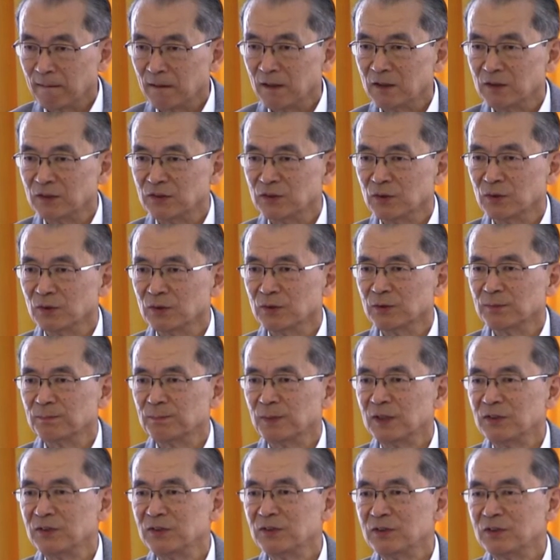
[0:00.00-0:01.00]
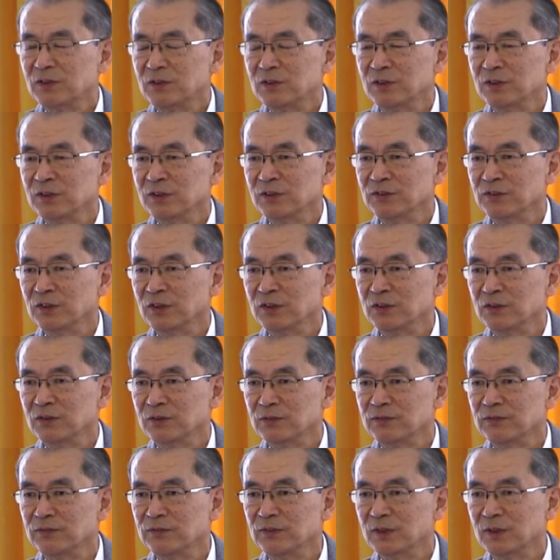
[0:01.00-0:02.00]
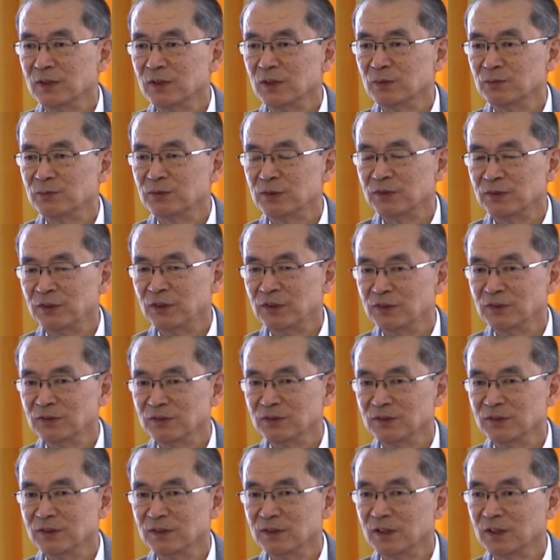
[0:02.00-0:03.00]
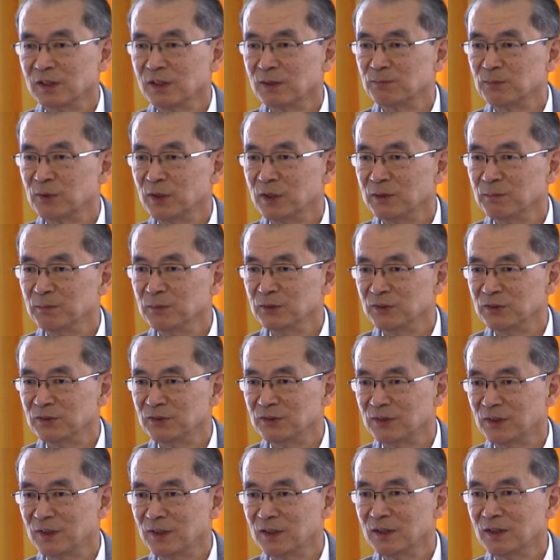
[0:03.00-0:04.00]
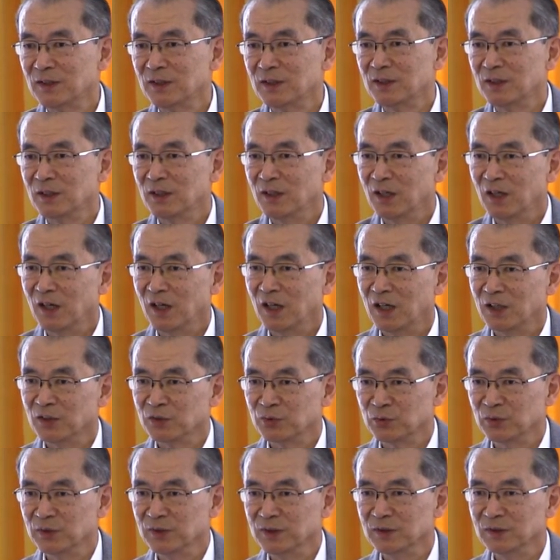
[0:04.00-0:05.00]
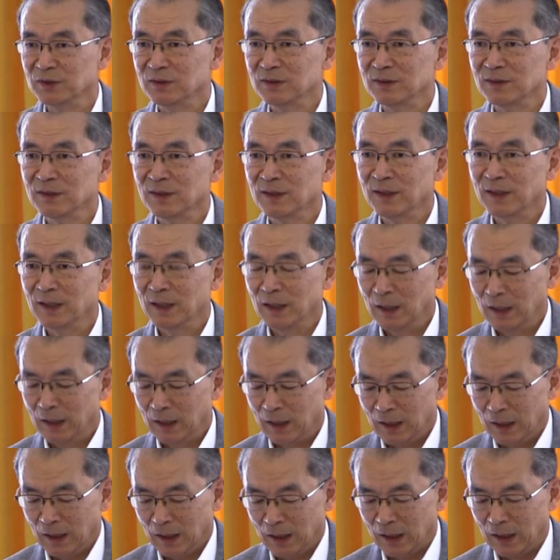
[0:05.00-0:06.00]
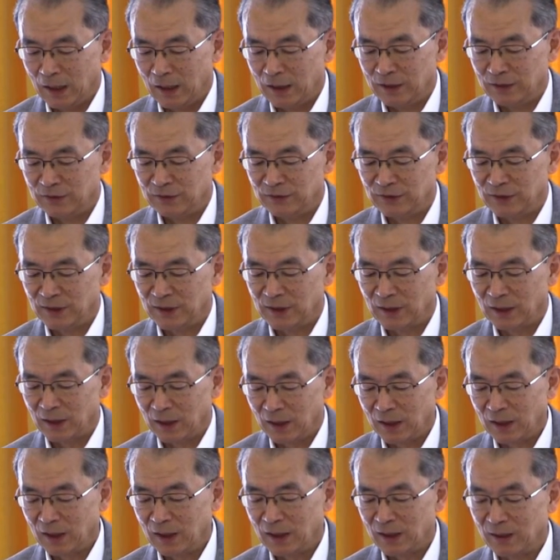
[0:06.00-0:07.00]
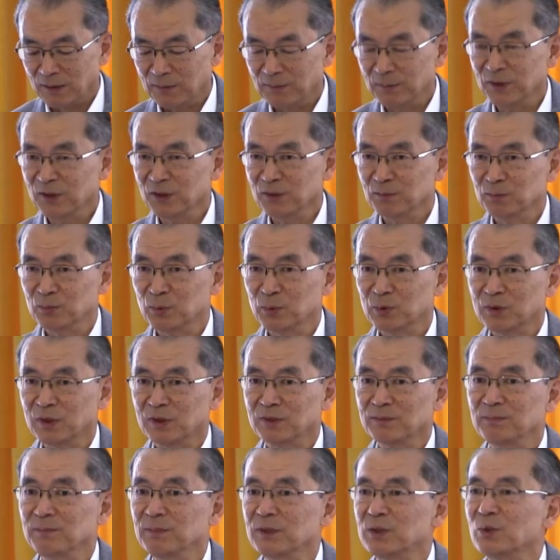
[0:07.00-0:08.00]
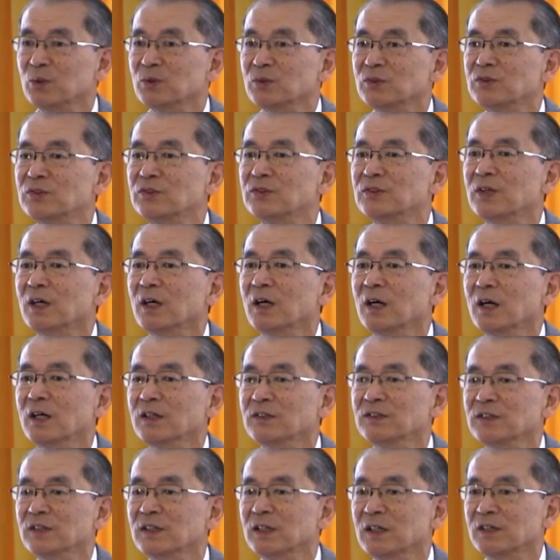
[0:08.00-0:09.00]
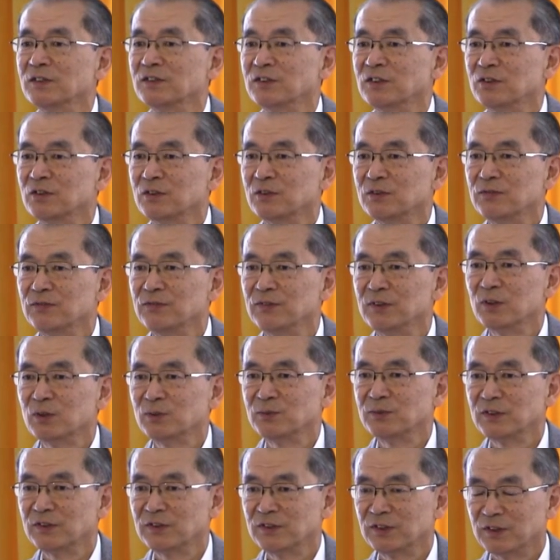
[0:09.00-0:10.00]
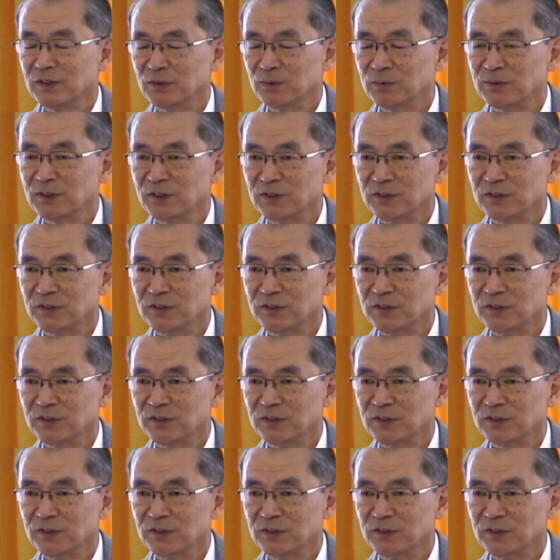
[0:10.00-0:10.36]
So particularly central figure of the nation, like a prime minister, queen, they are very important because they are central figure of the